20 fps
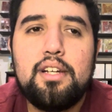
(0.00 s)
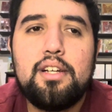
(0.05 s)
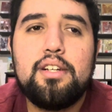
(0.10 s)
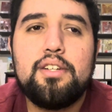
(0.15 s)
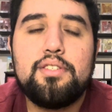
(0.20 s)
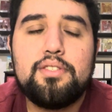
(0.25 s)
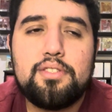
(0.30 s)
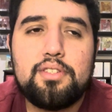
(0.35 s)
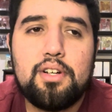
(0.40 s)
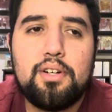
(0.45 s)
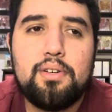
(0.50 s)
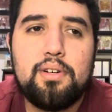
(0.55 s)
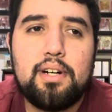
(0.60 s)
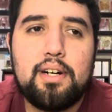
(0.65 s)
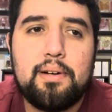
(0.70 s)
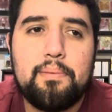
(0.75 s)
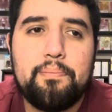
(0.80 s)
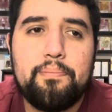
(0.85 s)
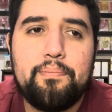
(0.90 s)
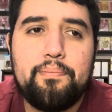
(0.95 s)

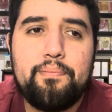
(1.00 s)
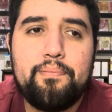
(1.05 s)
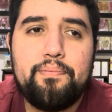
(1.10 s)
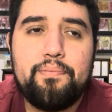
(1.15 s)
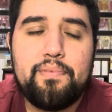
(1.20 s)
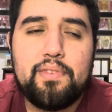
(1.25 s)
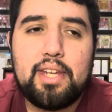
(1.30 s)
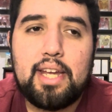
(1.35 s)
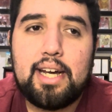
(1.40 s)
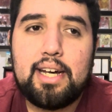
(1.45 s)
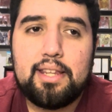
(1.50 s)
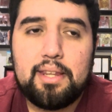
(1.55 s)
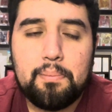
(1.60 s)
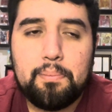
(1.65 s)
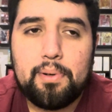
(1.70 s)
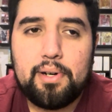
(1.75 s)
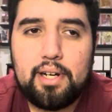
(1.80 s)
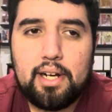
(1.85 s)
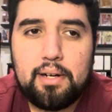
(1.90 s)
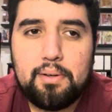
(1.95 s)
So, yeah, the
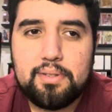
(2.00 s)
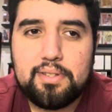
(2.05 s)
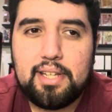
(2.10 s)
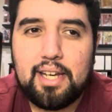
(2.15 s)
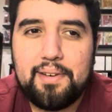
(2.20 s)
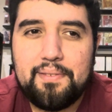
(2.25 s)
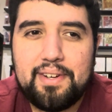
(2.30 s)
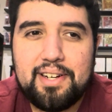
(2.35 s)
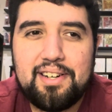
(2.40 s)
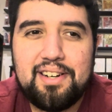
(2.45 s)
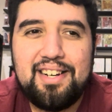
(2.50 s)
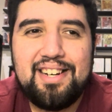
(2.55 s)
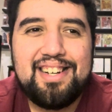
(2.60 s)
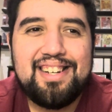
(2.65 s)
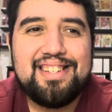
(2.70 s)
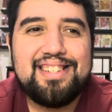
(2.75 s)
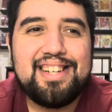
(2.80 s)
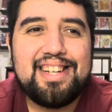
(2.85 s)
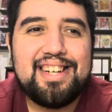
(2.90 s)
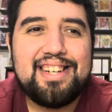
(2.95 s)
burnout was heavier,
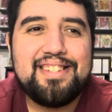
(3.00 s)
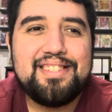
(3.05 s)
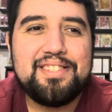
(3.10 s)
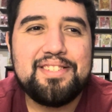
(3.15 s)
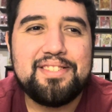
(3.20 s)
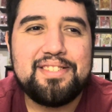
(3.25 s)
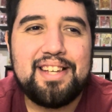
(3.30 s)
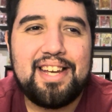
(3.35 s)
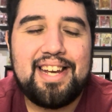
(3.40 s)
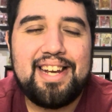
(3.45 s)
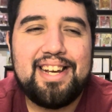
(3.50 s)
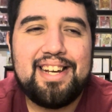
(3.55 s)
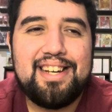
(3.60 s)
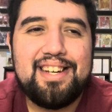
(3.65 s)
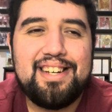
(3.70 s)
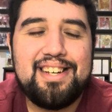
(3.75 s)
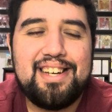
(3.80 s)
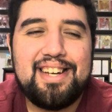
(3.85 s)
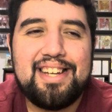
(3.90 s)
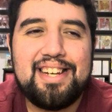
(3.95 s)
needless to say.
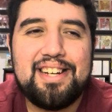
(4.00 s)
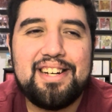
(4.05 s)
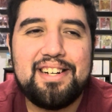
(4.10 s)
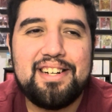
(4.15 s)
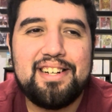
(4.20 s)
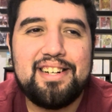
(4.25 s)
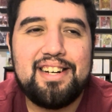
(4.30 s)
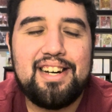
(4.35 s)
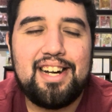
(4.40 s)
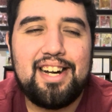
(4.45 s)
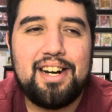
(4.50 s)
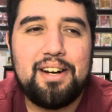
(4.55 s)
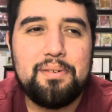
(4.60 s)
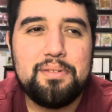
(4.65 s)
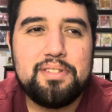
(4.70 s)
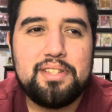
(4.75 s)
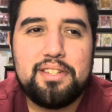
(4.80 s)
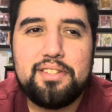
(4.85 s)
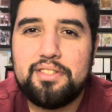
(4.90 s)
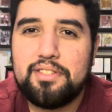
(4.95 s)
And I
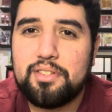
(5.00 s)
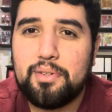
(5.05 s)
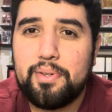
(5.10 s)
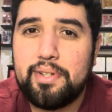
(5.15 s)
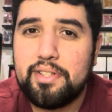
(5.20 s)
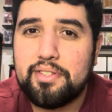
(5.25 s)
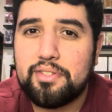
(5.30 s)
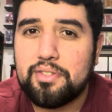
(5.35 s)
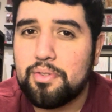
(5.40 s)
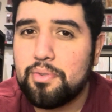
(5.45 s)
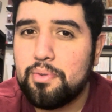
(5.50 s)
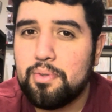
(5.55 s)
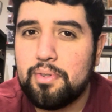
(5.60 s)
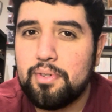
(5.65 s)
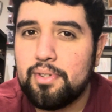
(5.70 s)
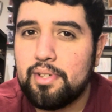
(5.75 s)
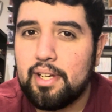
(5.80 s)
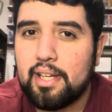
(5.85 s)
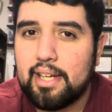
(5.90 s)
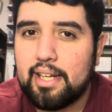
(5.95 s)
wasn't just going to school,
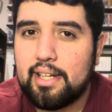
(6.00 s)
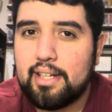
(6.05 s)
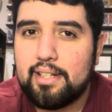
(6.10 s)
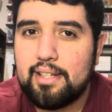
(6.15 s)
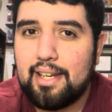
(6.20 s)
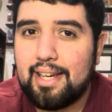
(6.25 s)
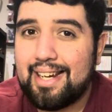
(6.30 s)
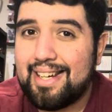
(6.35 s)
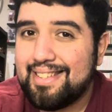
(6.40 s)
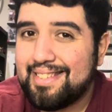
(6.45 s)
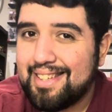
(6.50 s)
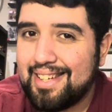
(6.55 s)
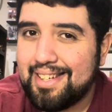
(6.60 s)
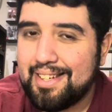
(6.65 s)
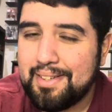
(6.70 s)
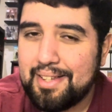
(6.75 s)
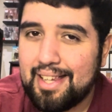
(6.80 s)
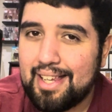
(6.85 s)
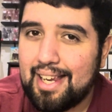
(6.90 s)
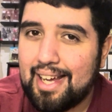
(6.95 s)
and like I said
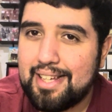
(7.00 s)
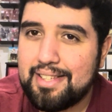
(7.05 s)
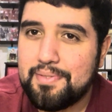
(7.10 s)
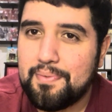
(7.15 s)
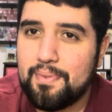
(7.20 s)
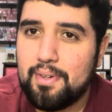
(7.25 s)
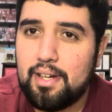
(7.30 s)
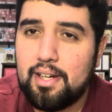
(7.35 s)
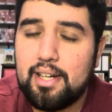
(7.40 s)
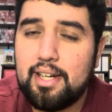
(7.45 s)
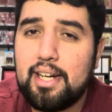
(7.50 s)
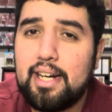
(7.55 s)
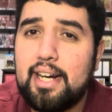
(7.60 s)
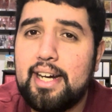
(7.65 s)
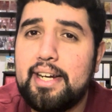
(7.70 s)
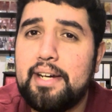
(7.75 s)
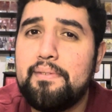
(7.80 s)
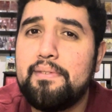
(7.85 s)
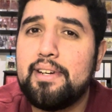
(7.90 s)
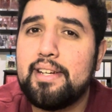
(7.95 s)
in the last vlog, I
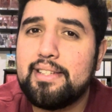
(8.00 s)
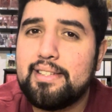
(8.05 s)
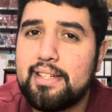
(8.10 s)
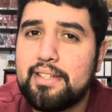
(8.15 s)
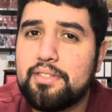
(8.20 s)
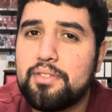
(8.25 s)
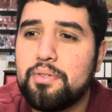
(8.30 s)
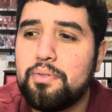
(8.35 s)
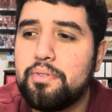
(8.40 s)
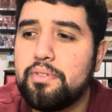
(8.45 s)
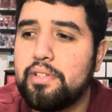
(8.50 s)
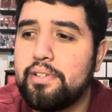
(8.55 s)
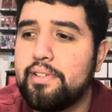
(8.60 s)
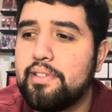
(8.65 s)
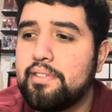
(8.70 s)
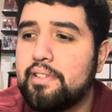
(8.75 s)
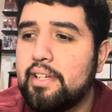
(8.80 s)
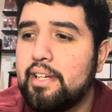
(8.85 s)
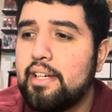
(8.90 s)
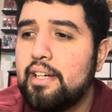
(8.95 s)
didn't really take school
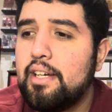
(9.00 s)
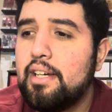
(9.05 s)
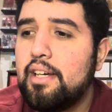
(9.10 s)
seriously.